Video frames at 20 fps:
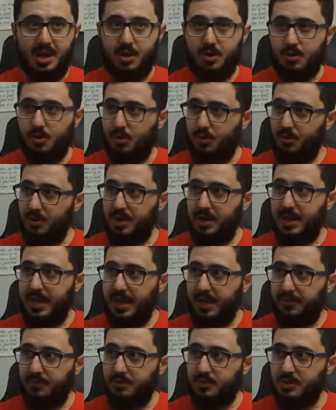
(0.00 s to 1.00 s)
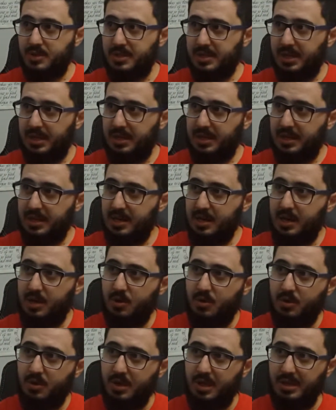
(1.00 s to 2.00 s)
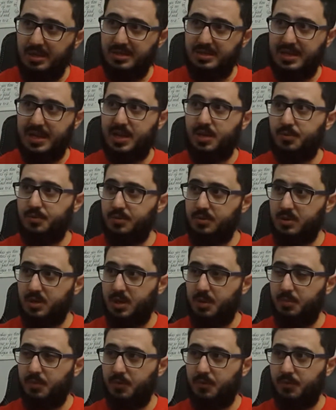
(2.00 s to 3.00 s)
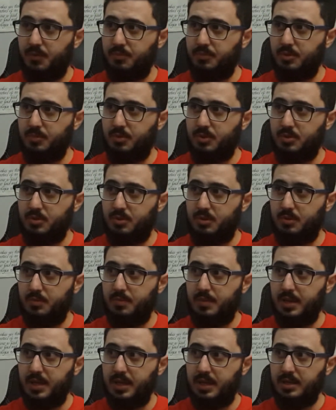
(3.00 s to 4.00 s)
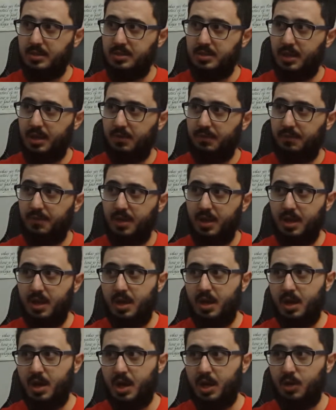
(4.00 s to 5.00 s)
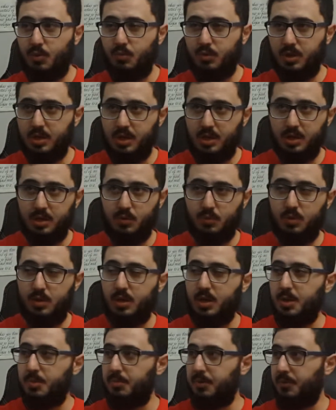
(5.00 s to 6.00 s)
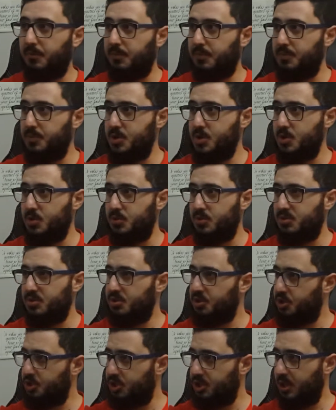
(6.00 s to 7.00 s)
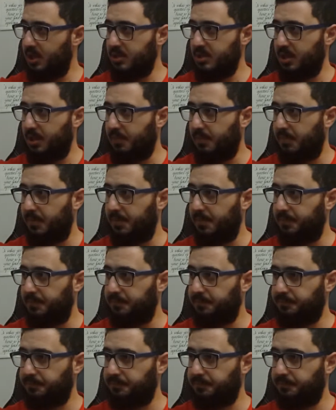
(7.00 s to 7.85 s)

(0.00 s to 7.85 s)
I already have to stand that annoying sound coming from the motorbike itself. I don't want to hear the one coming from you, so shut up.